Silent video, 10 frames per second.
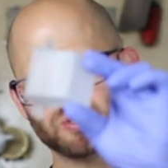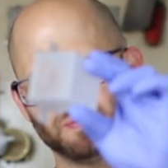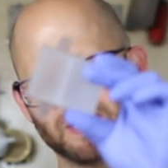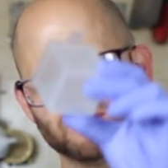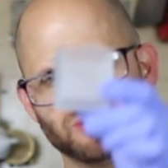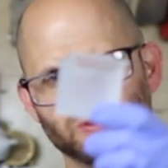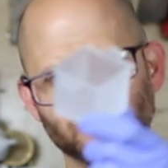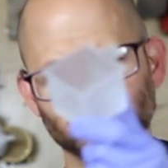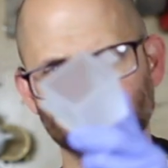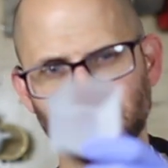by
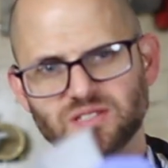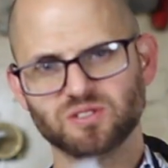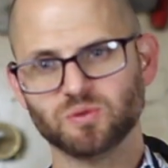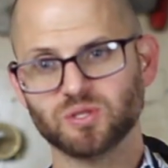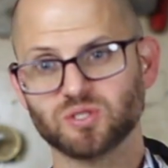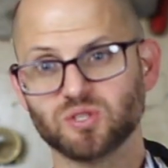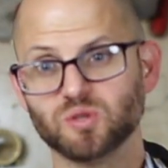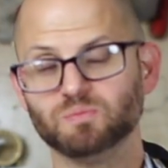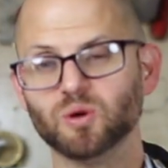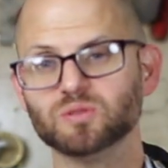2" by 2"
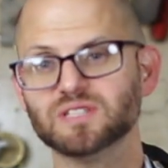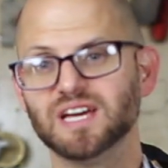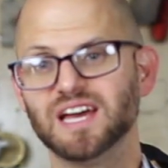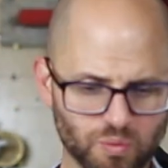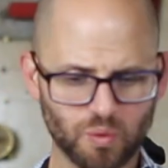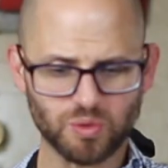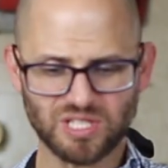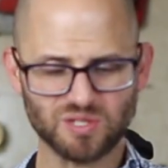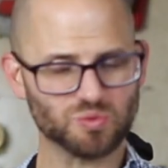cube mold. And what we did